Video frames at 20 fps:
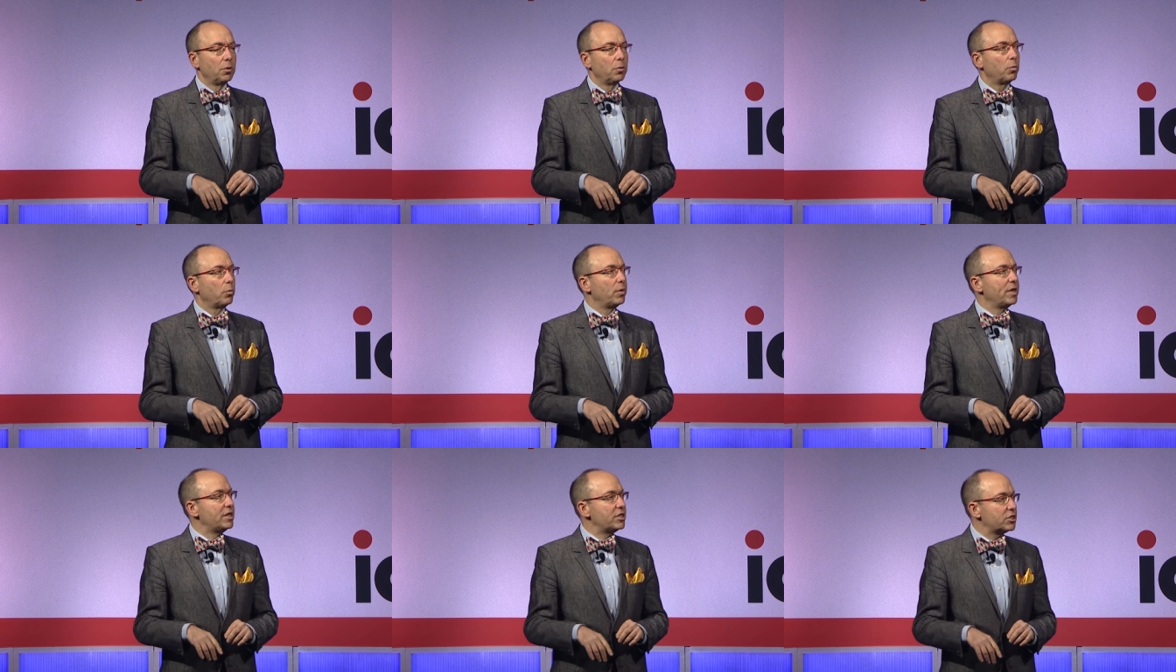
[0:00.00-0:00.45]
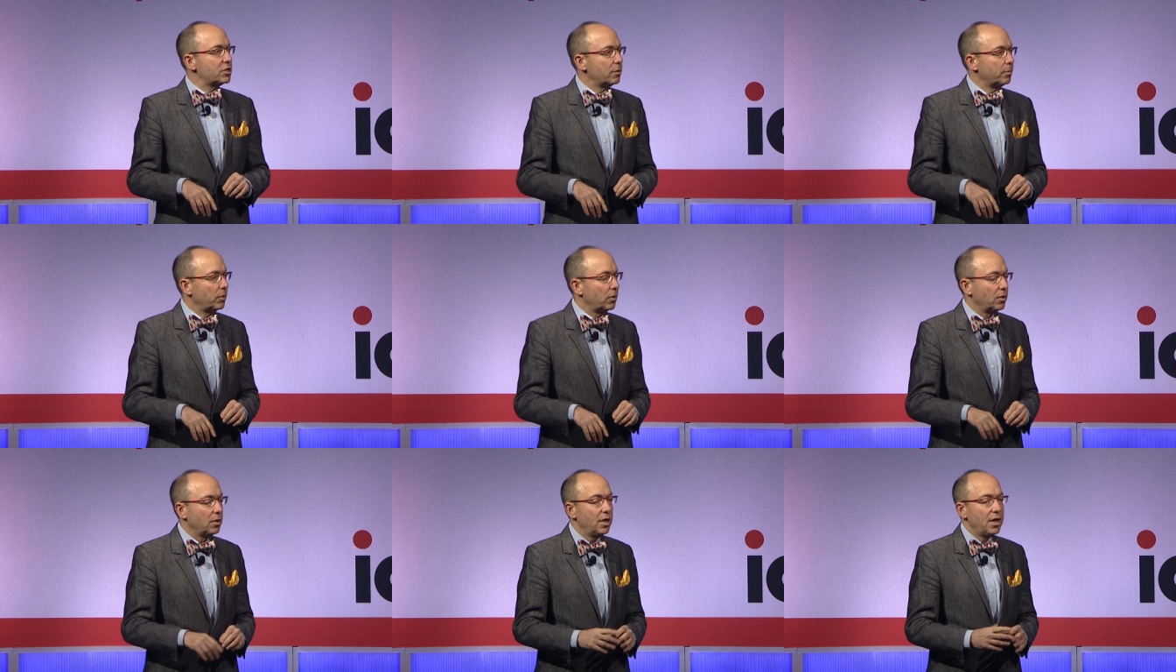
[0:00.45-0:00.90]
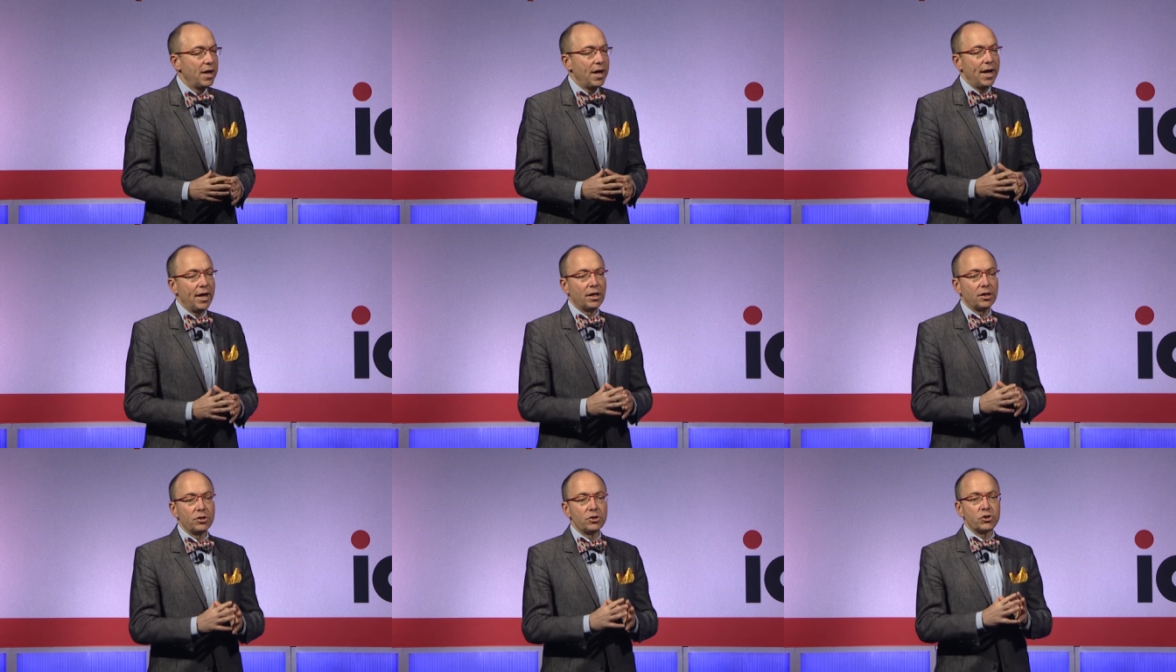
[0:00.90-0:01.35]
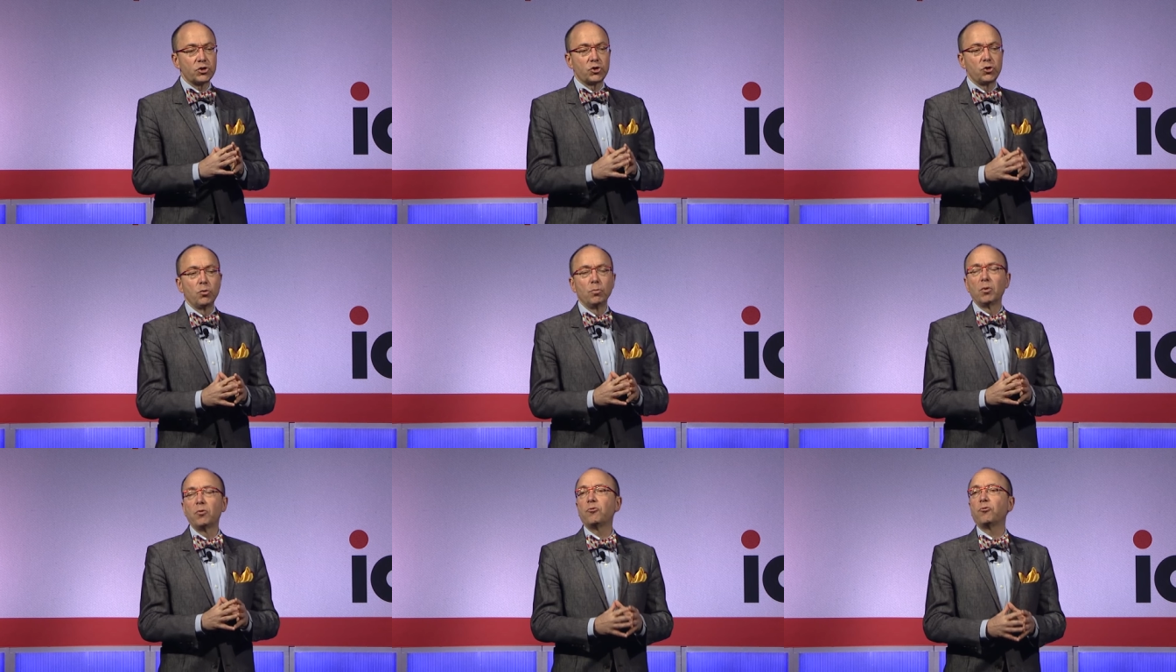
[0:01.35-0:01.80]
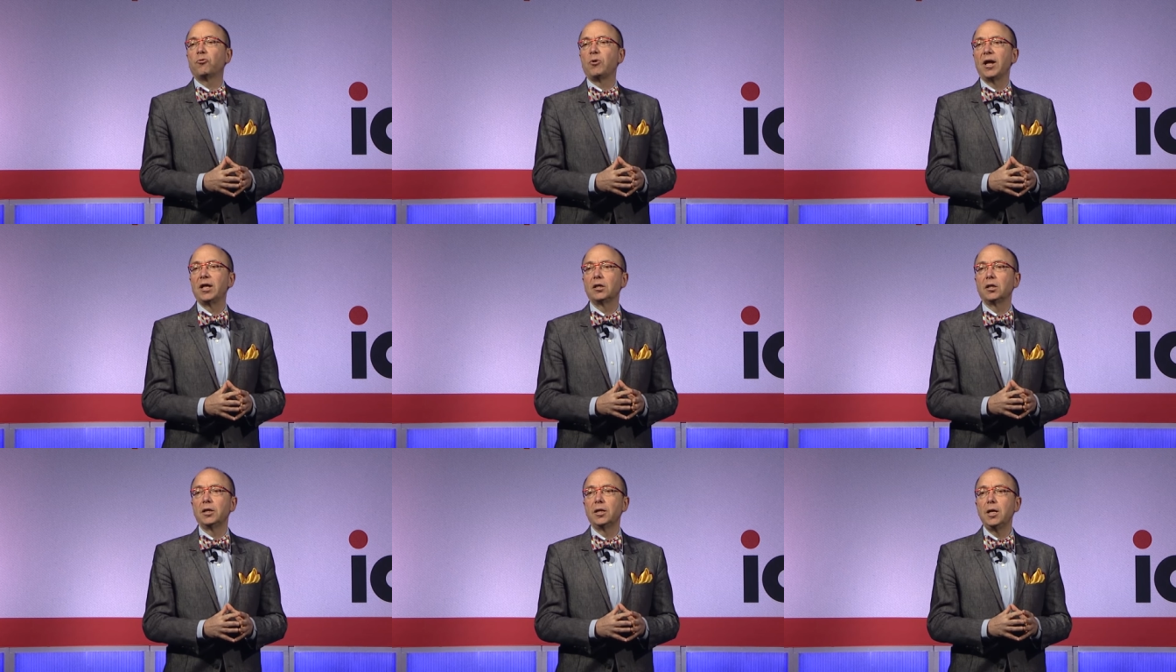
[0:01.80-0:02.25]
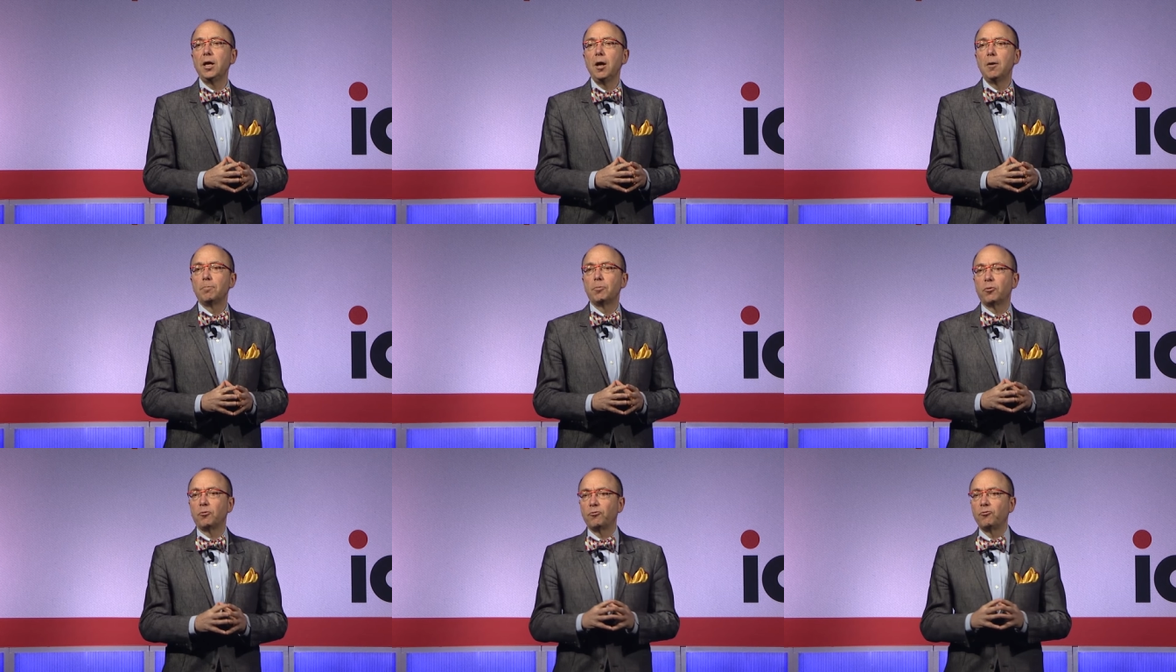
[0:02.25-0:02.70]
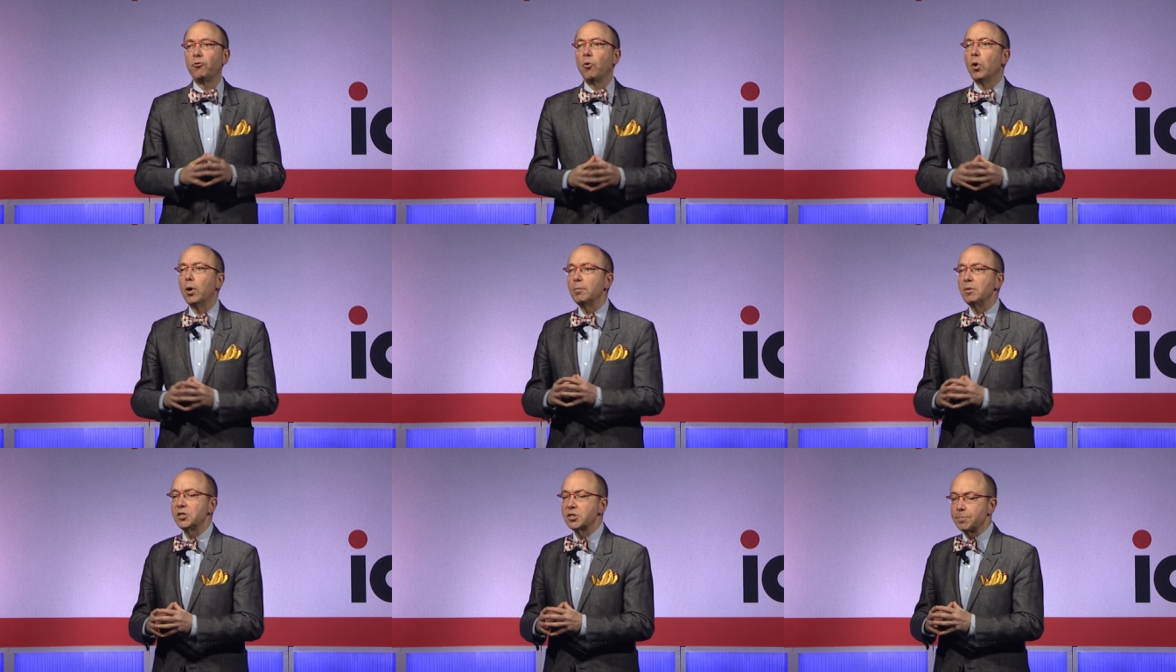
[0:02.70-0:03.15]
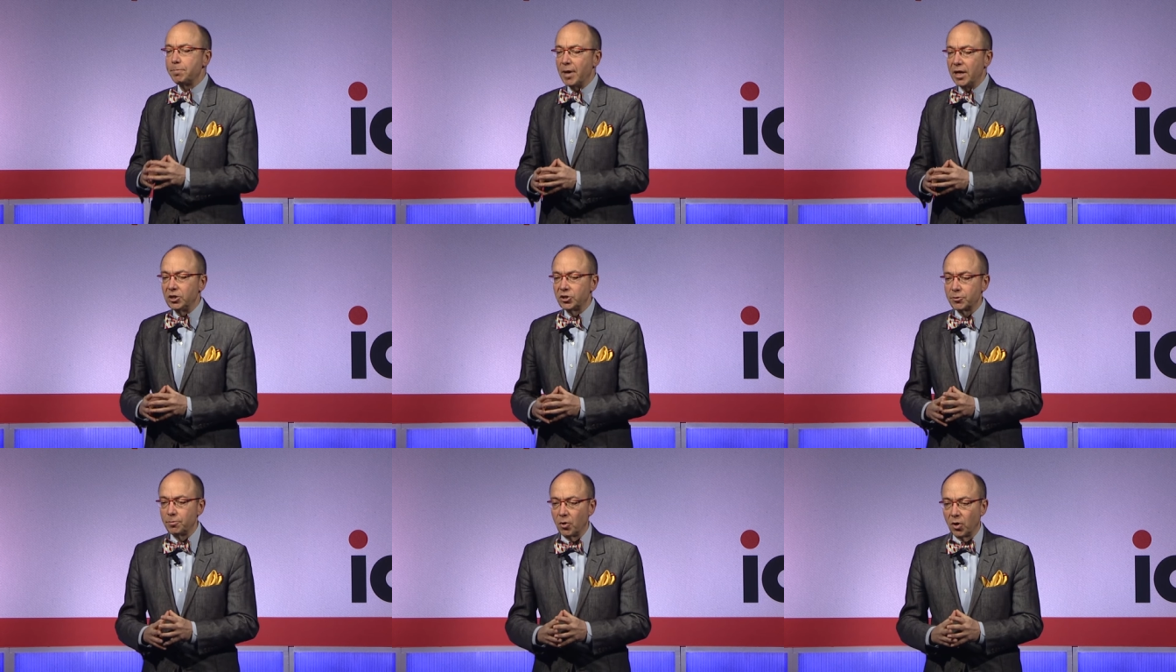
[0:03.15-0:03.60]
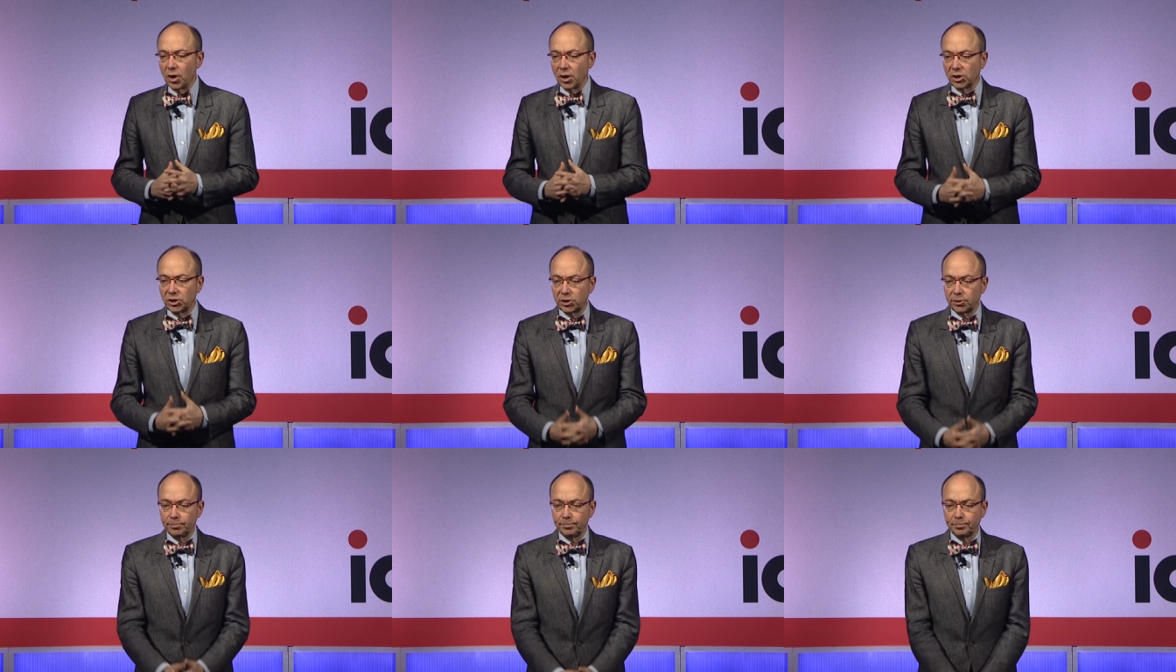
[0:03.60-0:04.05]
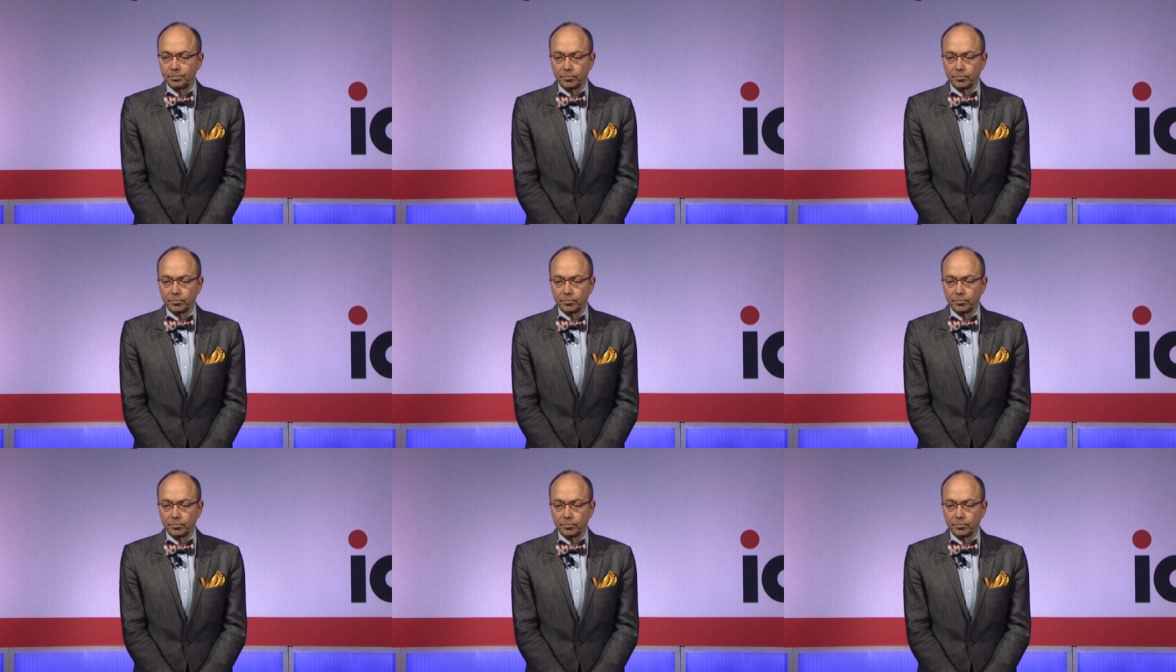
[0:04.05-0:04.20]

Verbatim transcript: reasonable, and consumer friendly performance benchmarks.